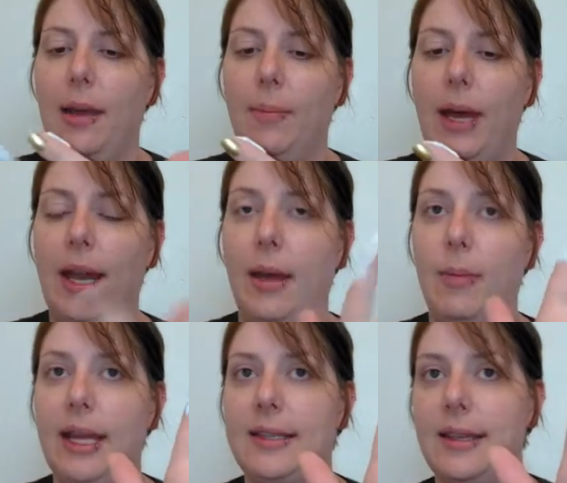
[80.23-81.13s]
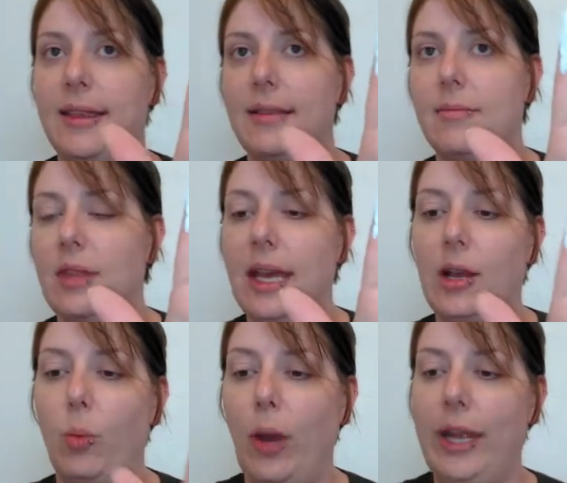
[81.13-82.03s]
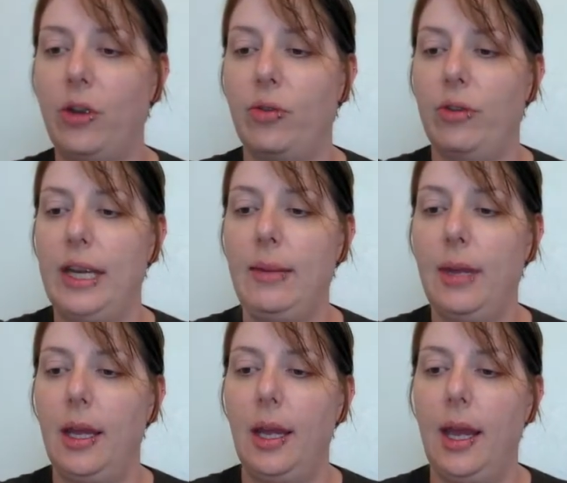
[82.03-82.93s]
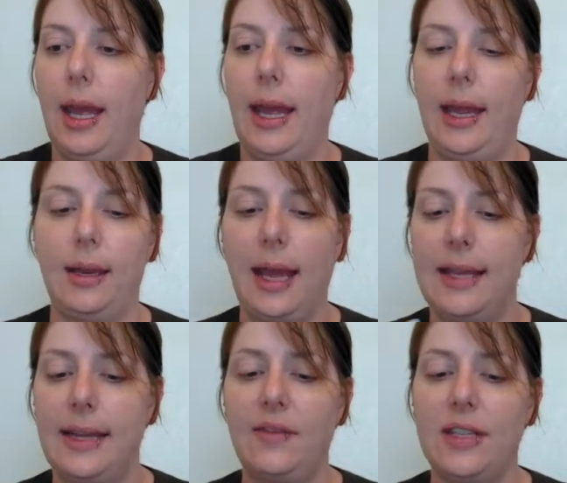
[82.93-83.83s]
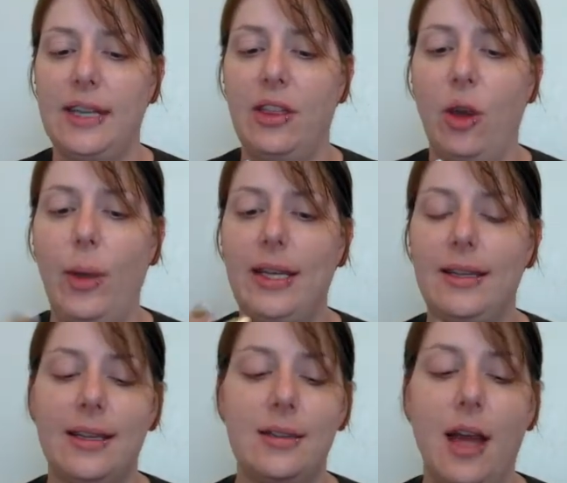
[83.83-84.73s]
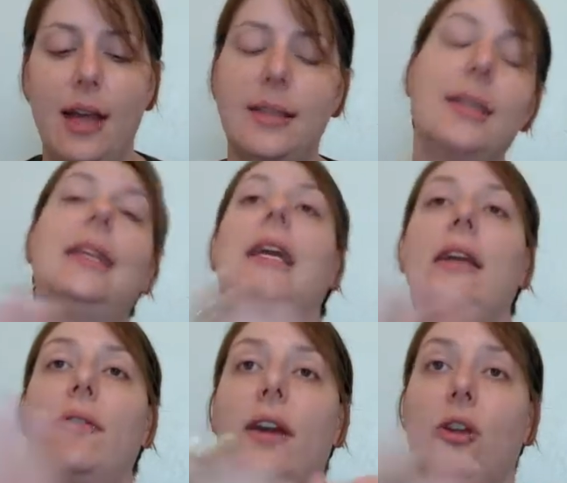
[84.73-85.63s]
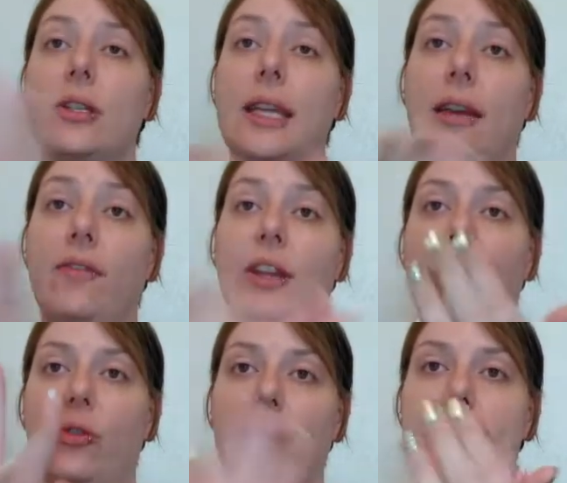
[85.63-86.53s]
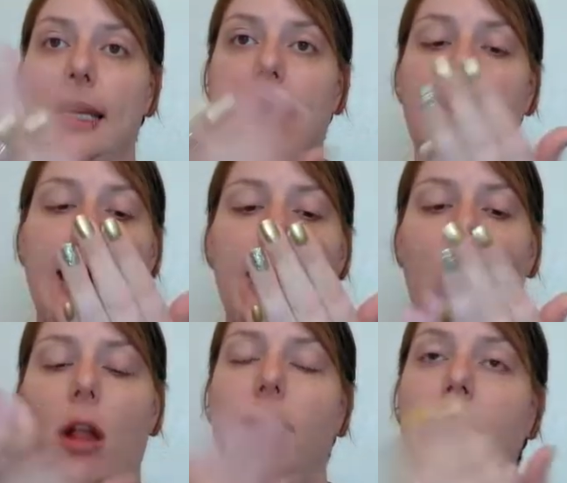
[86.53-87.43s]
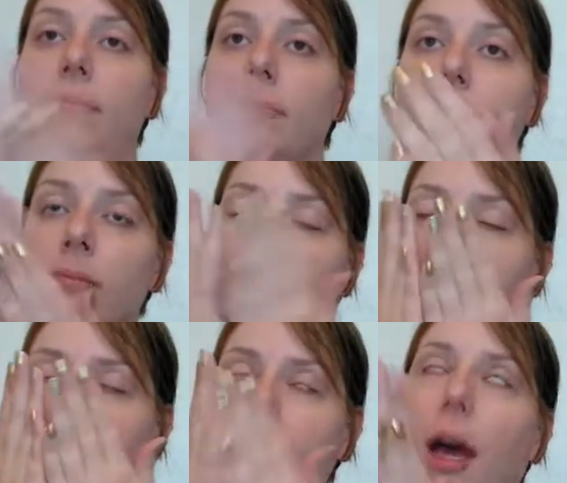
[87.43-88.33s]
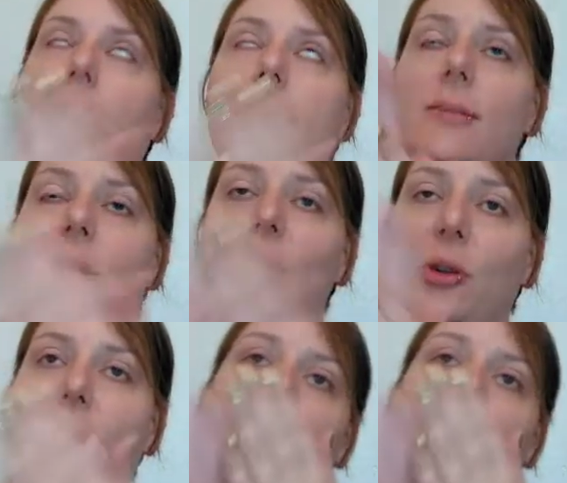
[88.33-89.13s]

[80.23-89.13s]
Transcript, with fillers: But um, it's a thick white cream. And guys, I have to say though, it does not leave your skin feeling greasy at all. Oh, it smells so good